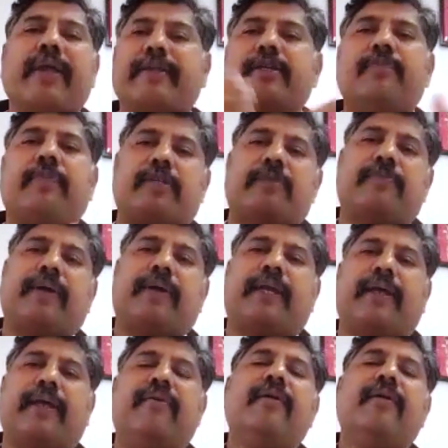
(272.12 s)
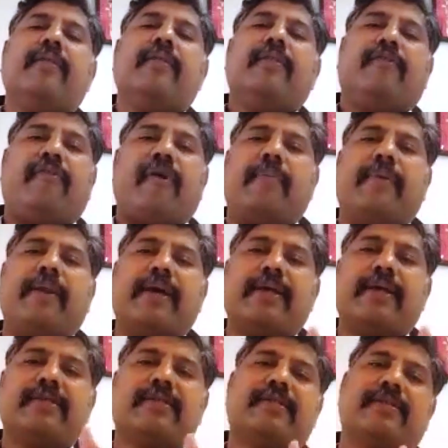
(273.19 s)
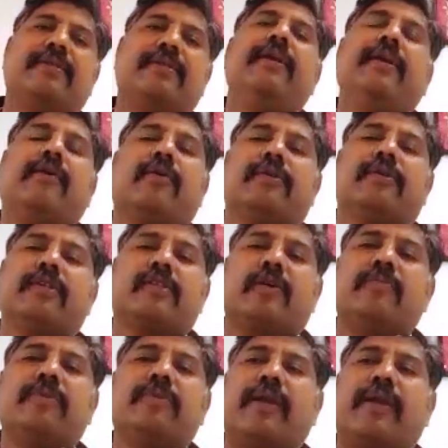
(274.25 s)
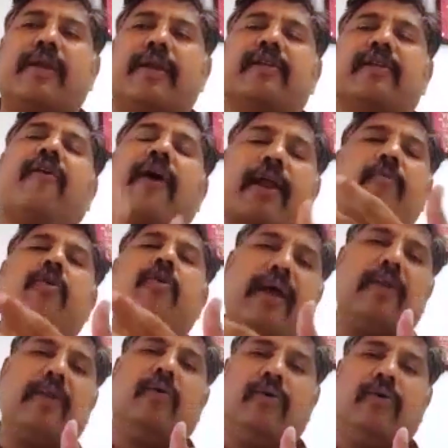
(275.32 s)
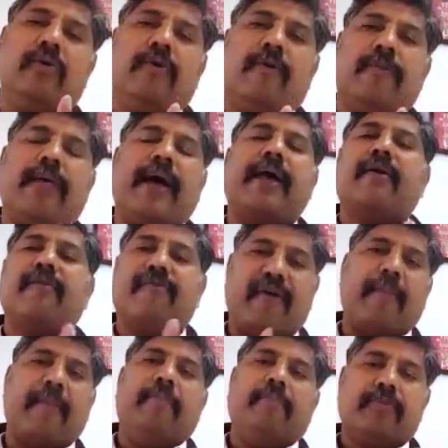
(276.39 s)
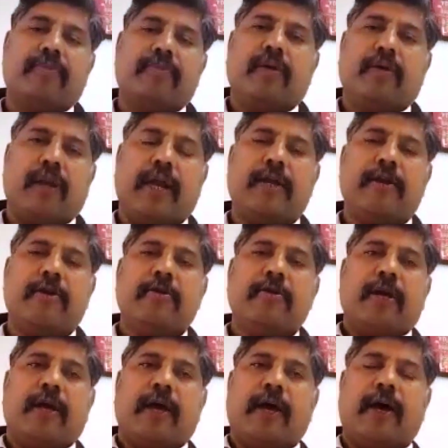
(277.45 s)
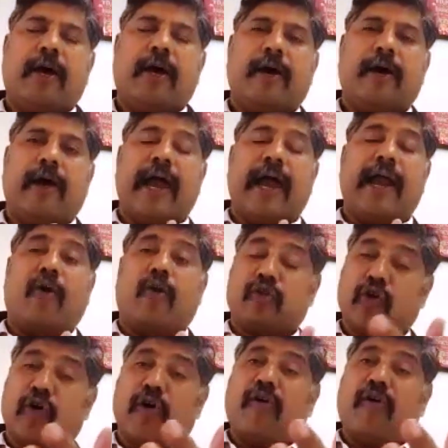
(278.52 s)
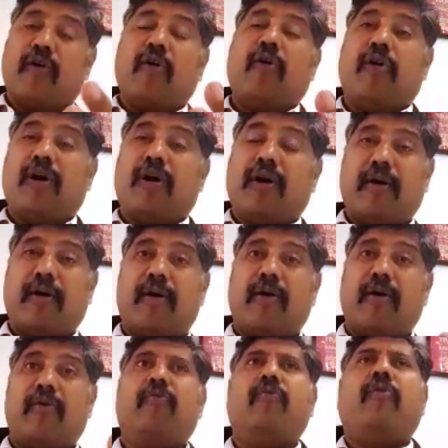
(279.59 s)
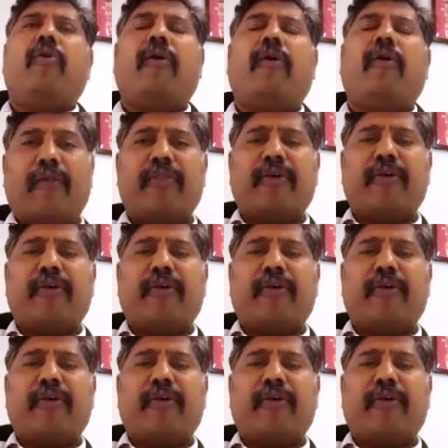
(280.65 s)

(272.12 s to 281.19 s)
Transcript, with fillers: creation perspective, the fabless ecosystem generates far more value than a fab. Mm. Right? Uh, right. And also, uh, on